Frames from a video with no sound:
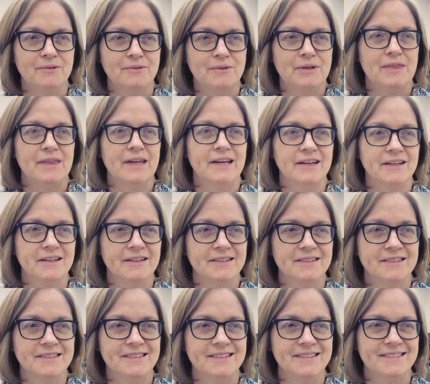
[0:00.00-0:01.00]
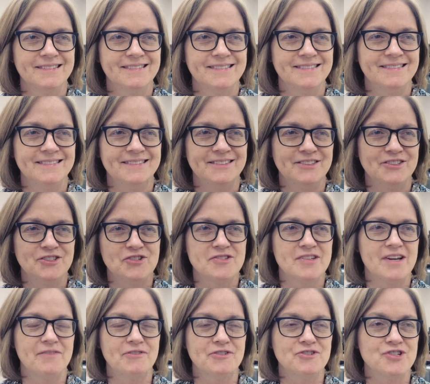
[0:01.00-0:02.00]
we think
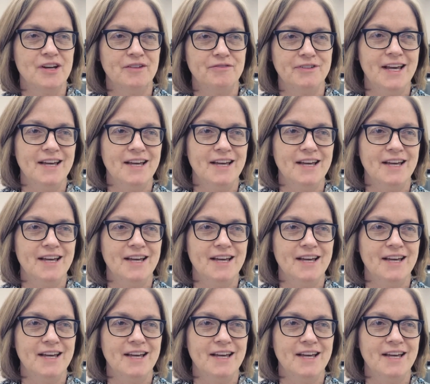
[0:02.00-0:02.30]
just off the shelf.